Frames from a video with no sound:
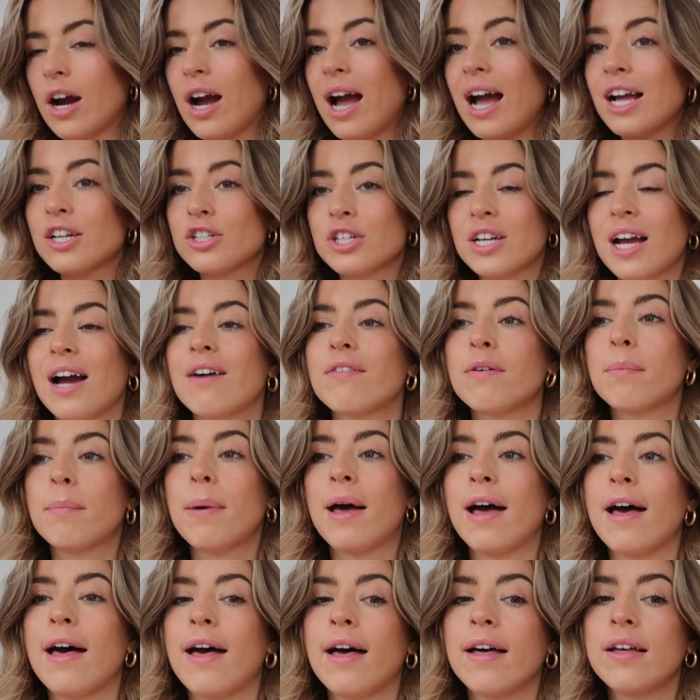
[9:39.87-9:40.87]
I actually have a
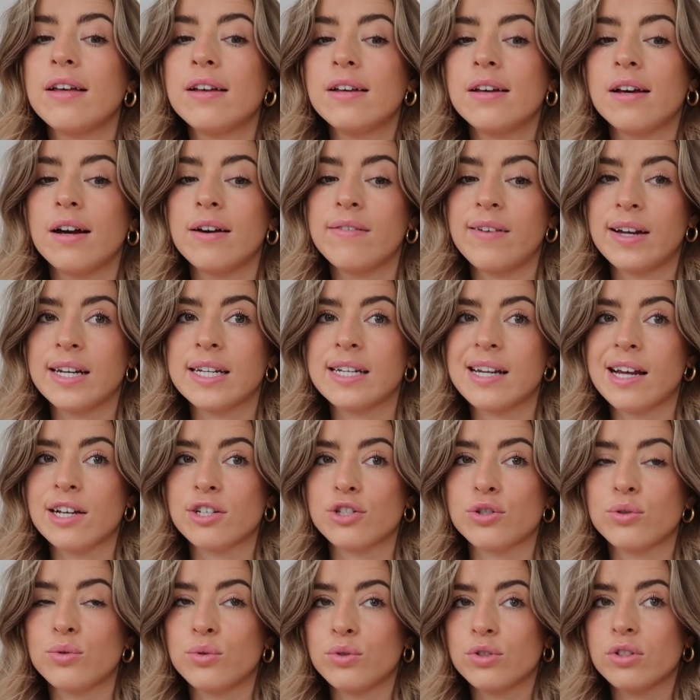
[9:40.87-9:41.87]
pair of Adidas
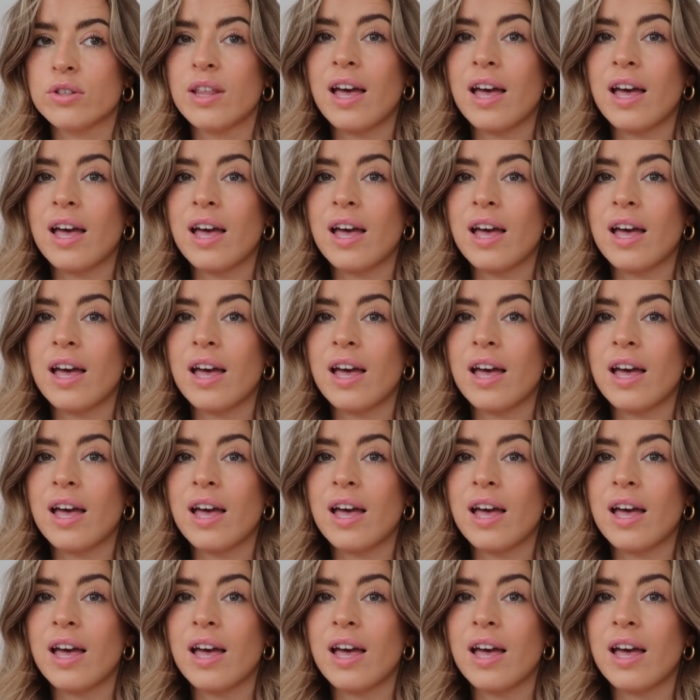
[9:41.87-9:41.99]
shorts.